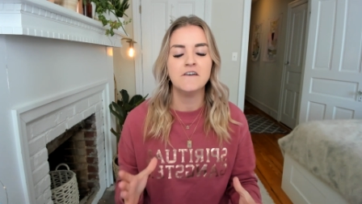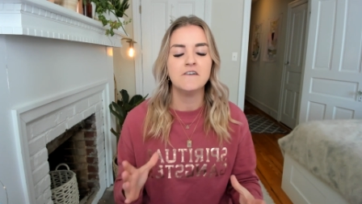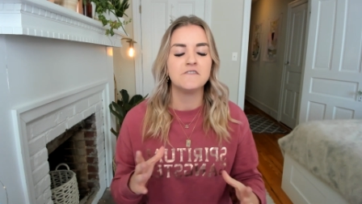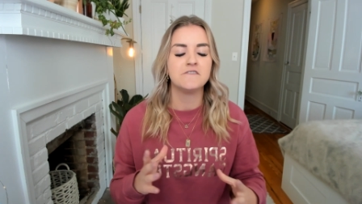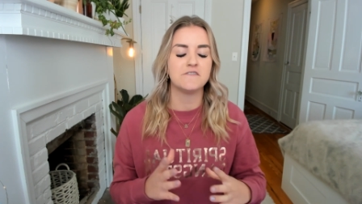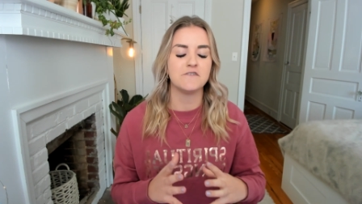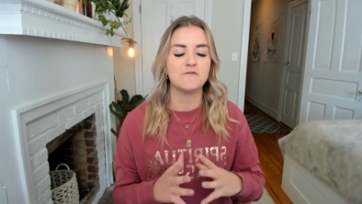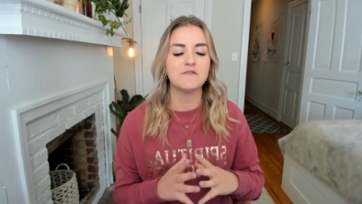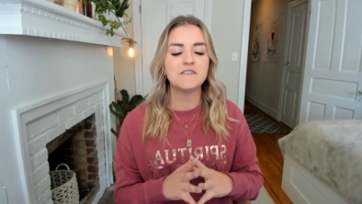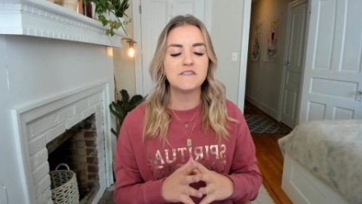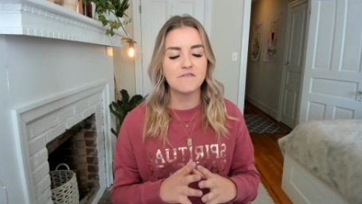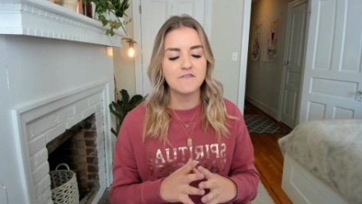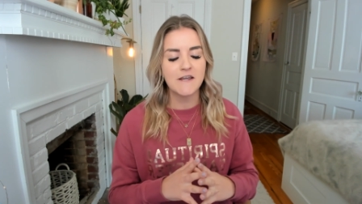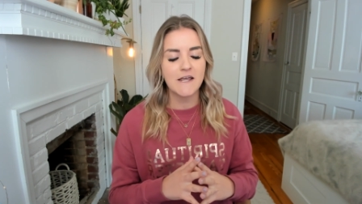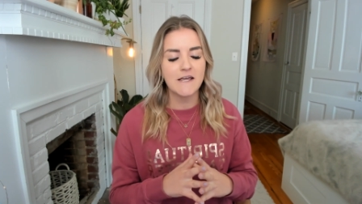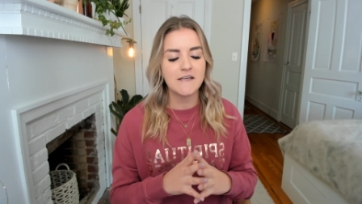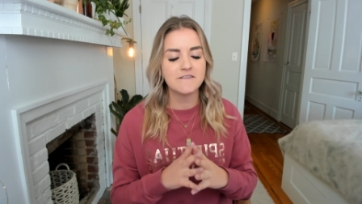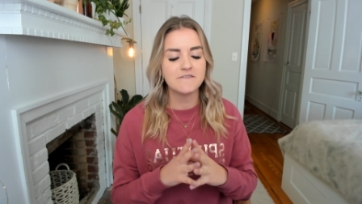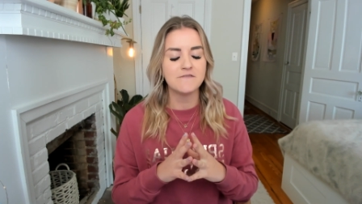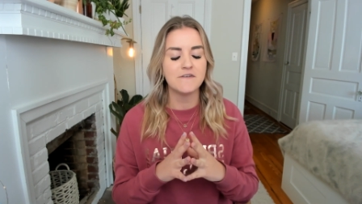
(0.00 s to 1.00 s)
So in
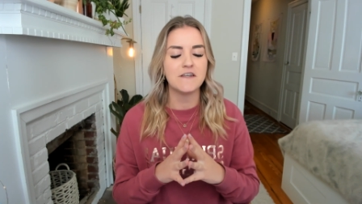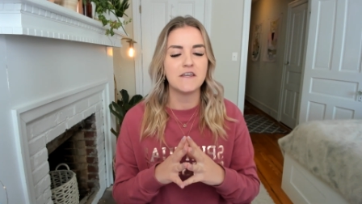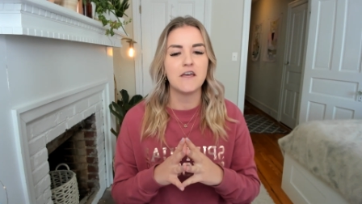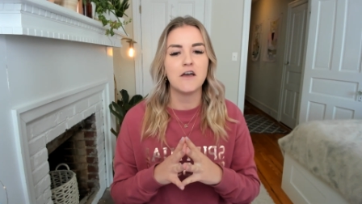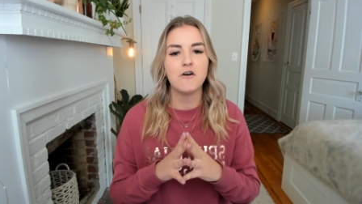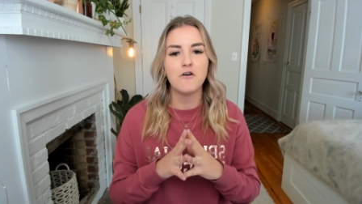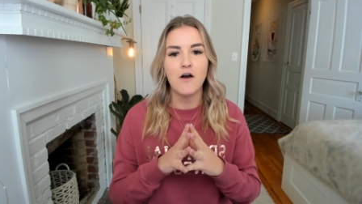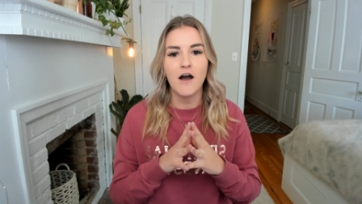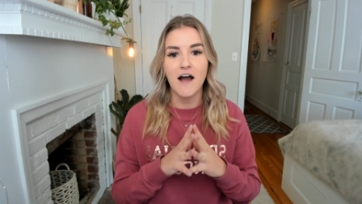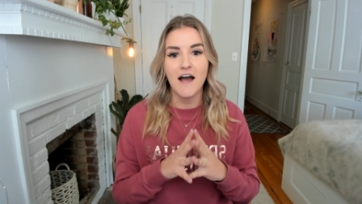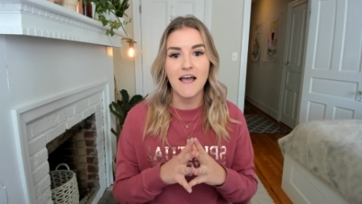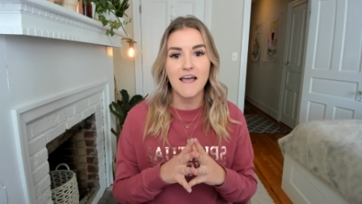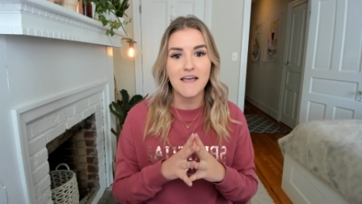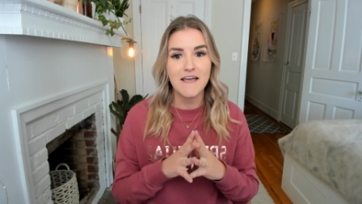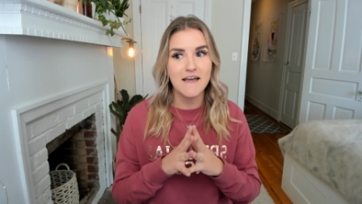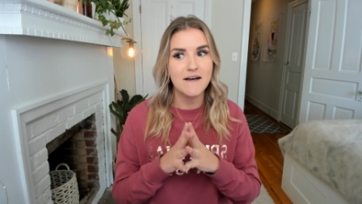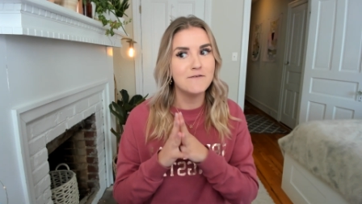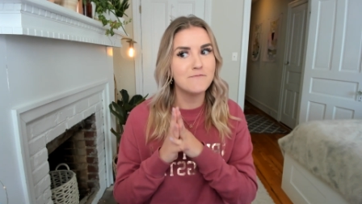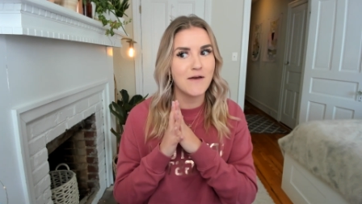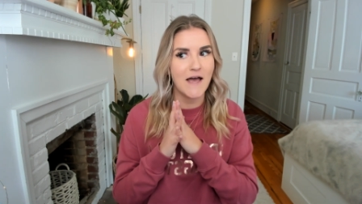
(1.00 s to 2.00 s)
today's video, I
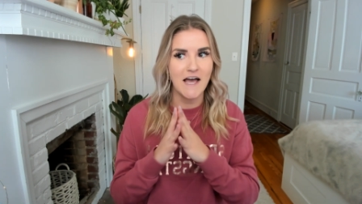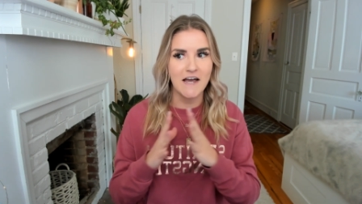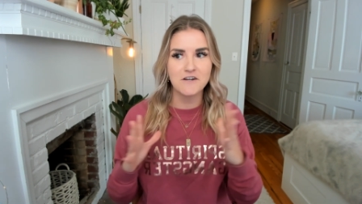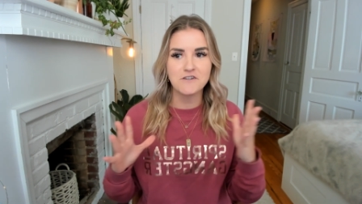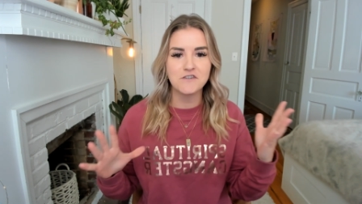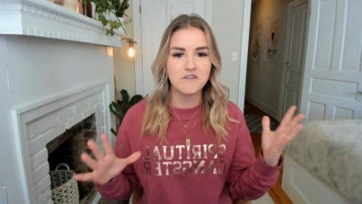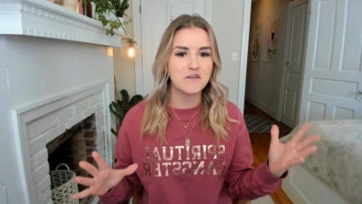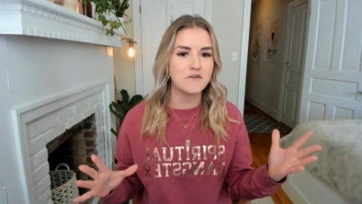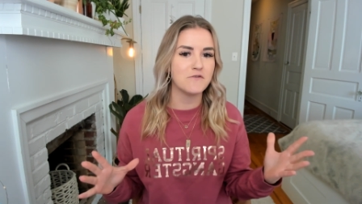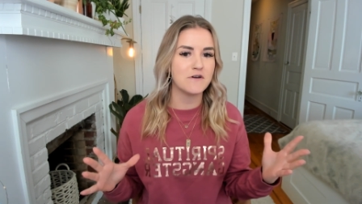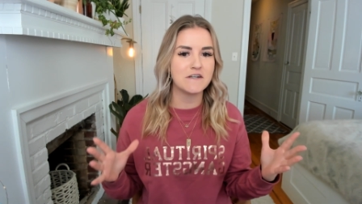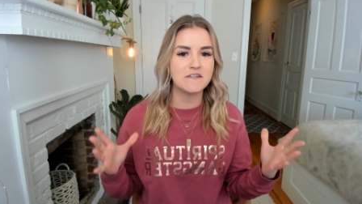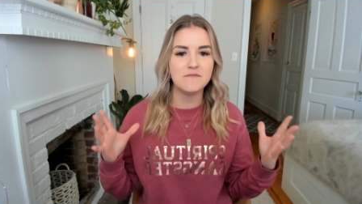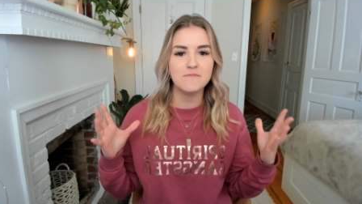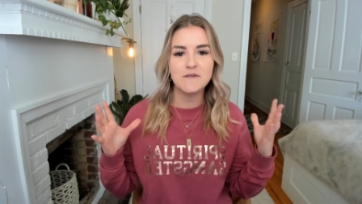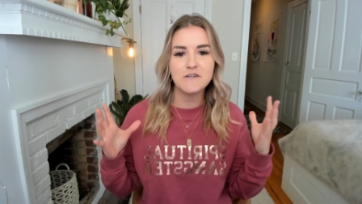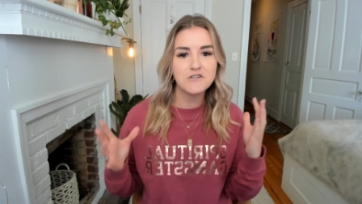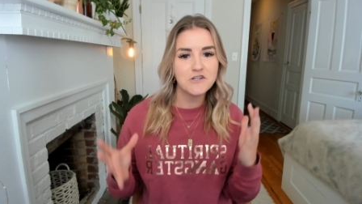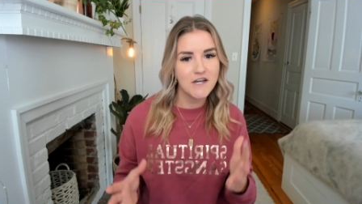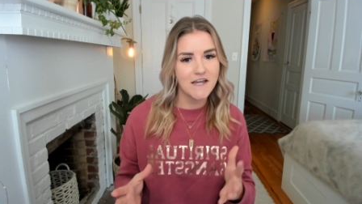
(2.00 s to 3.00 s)
am actually going to
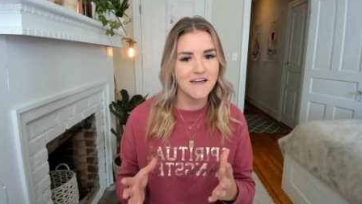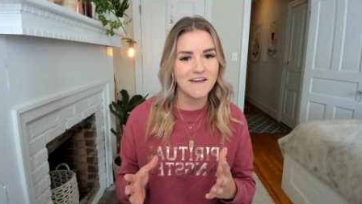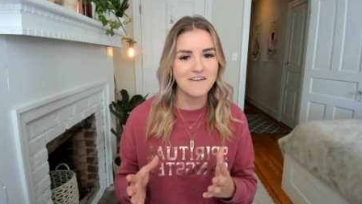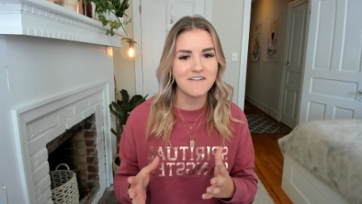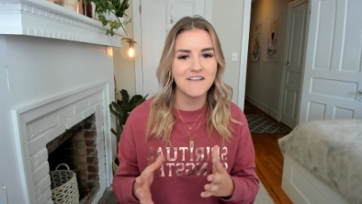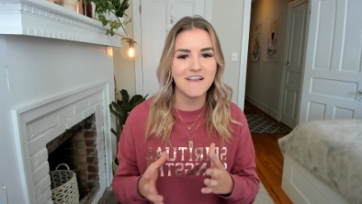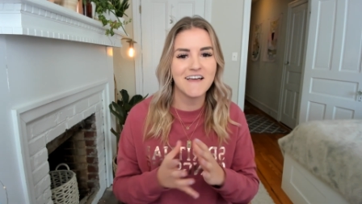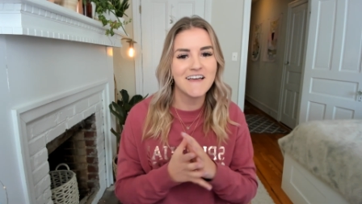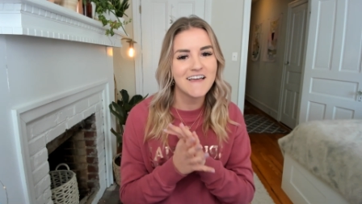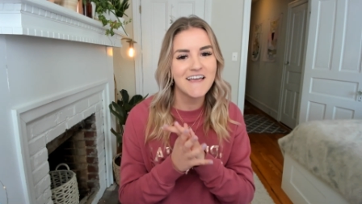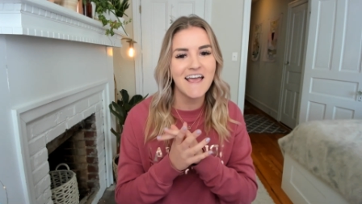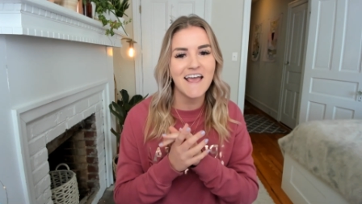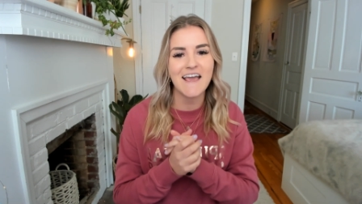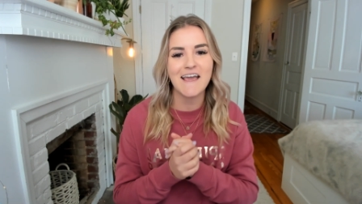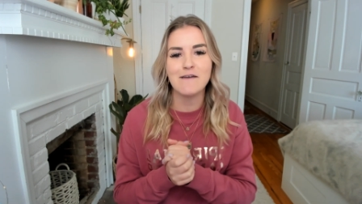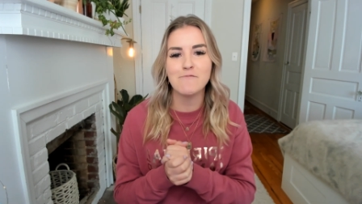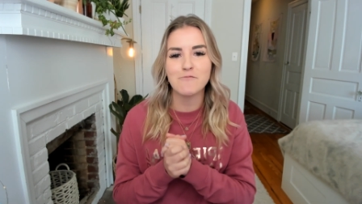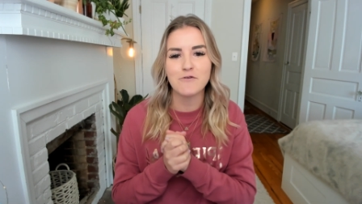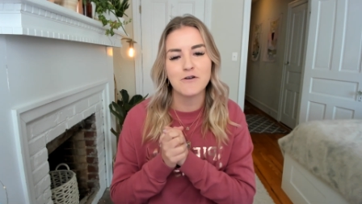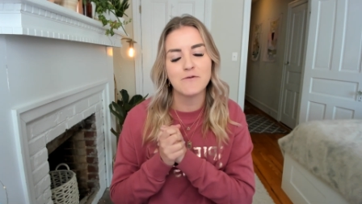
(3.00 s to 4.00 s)
be channeling
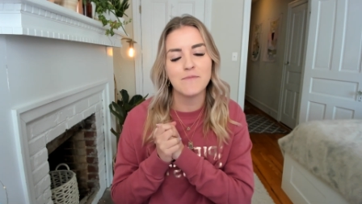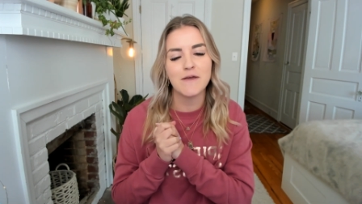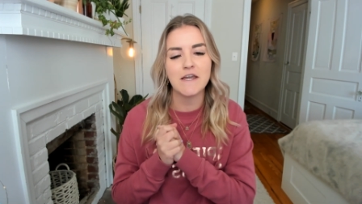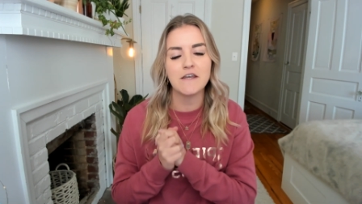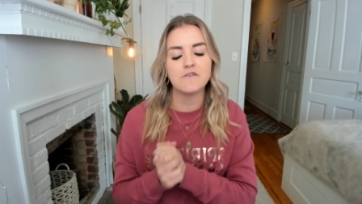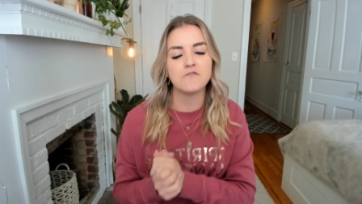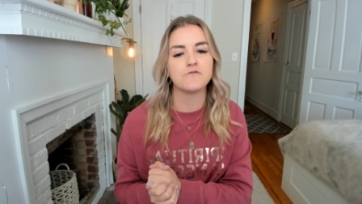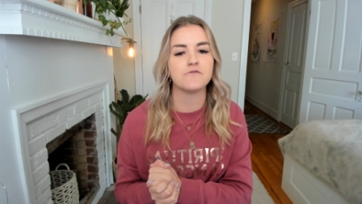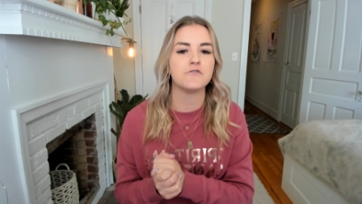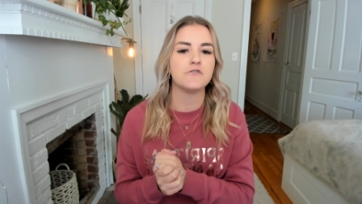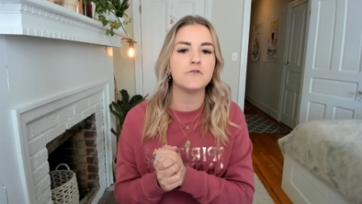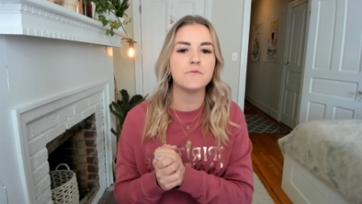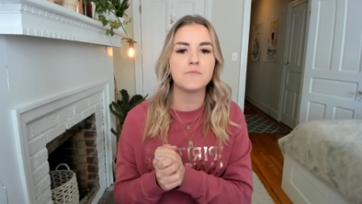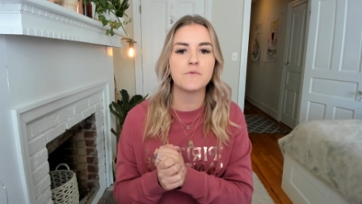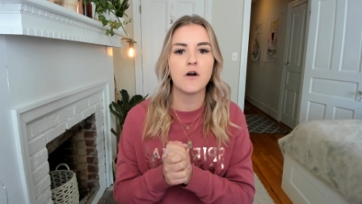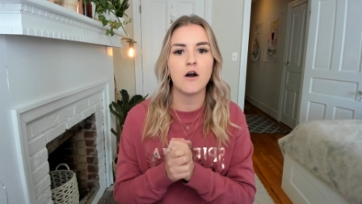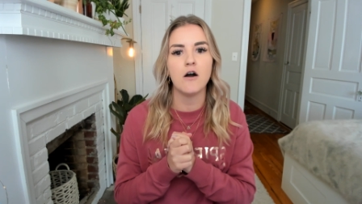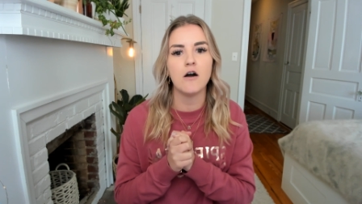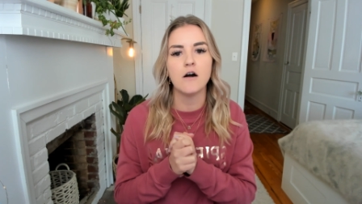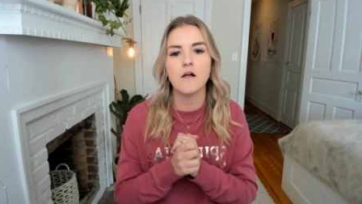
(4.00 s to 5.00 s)
a mermaid group
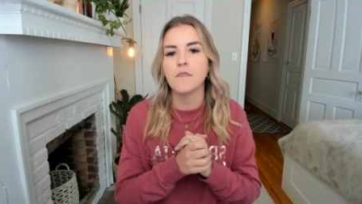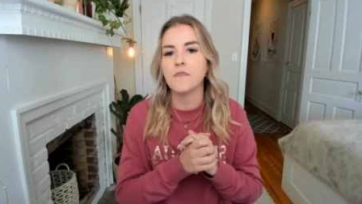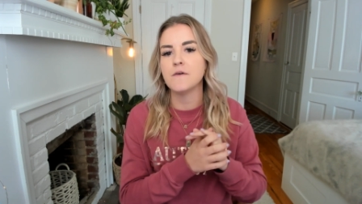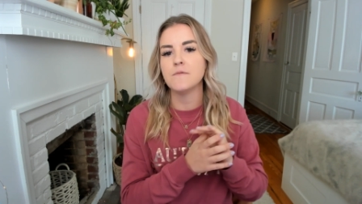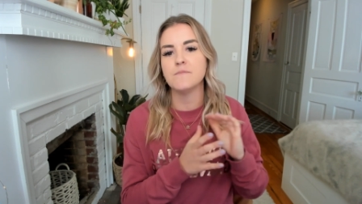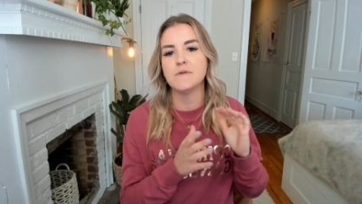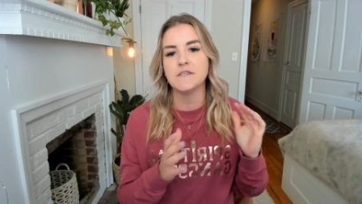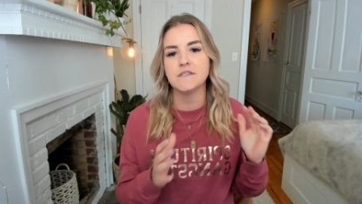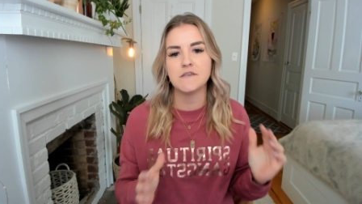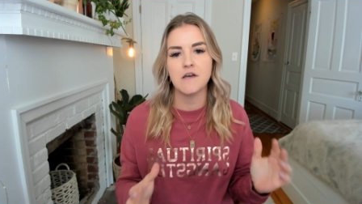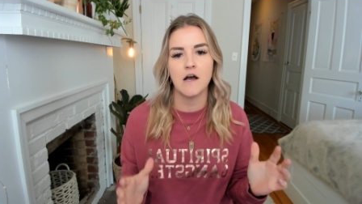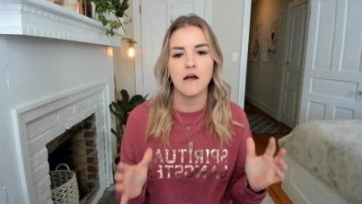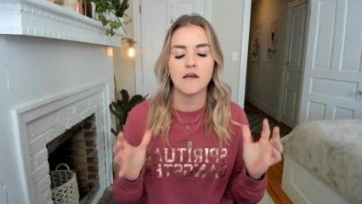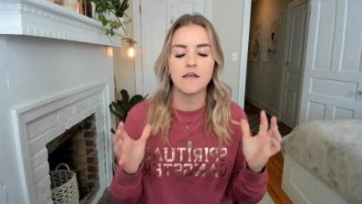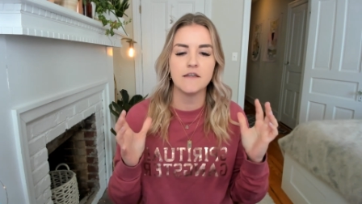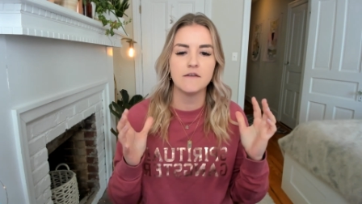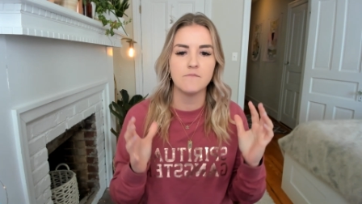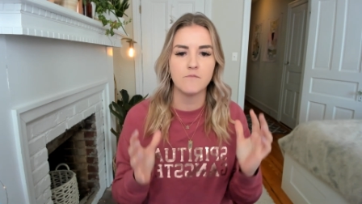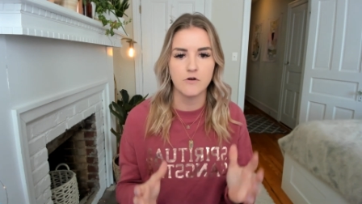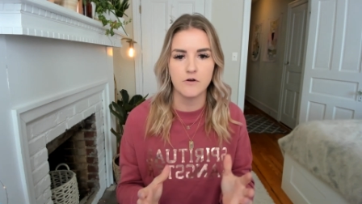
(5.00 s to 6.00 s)
called the
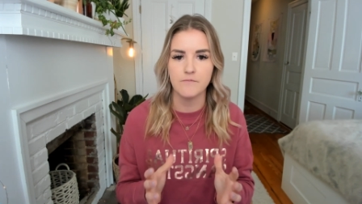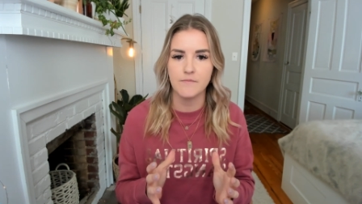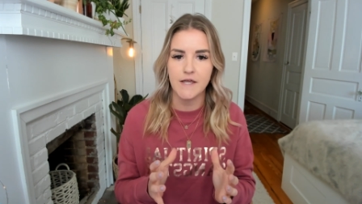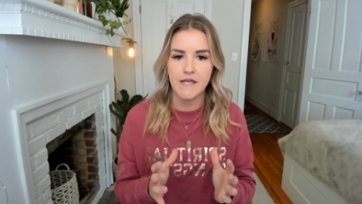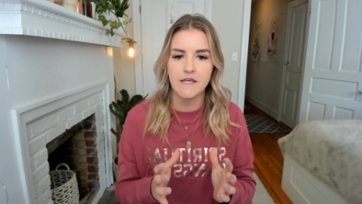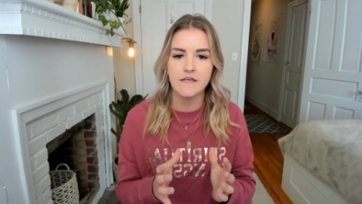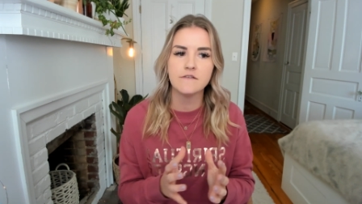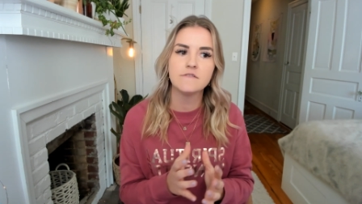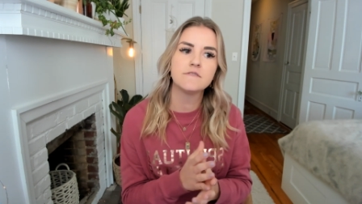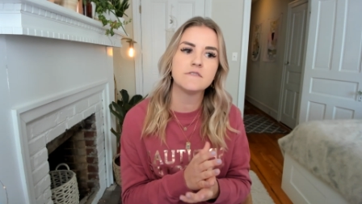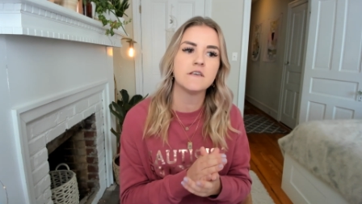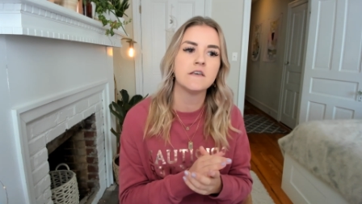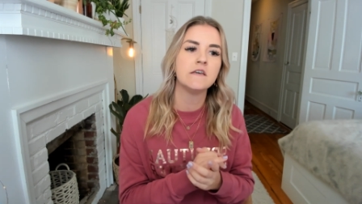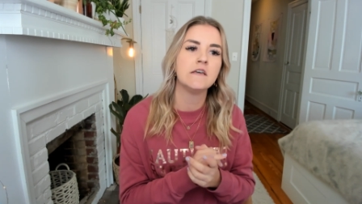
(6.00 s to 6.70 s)
Mintakan Mermaids,